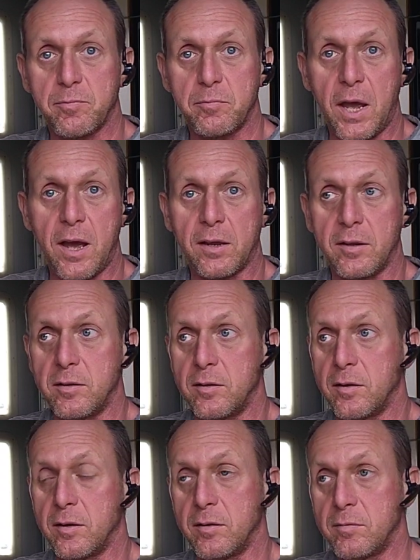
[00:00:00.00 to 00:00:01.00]
back in
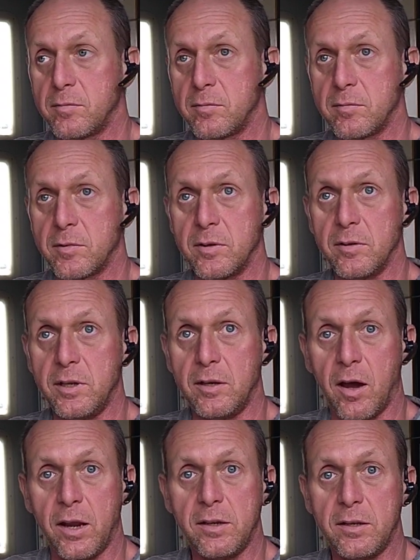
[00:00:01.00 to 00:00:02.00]
the early
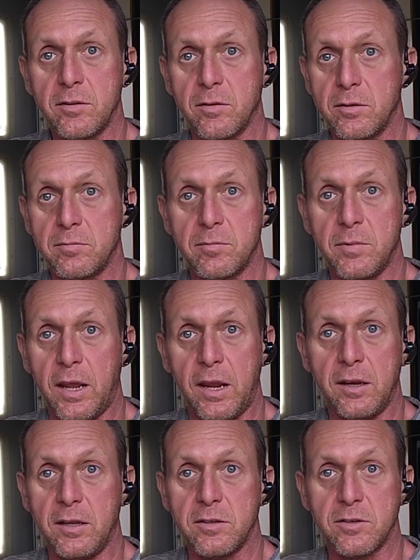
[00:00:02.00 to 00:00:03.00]
90s or
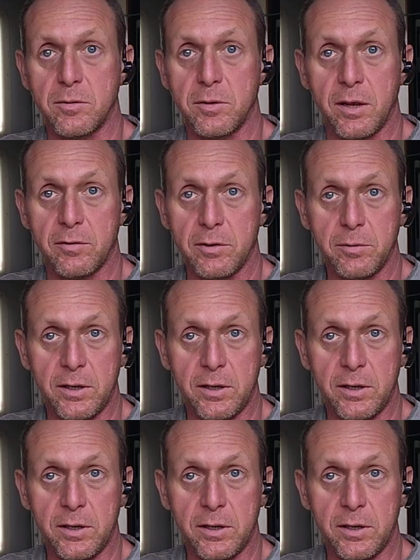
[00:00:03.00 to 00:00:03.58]
80s or whatever,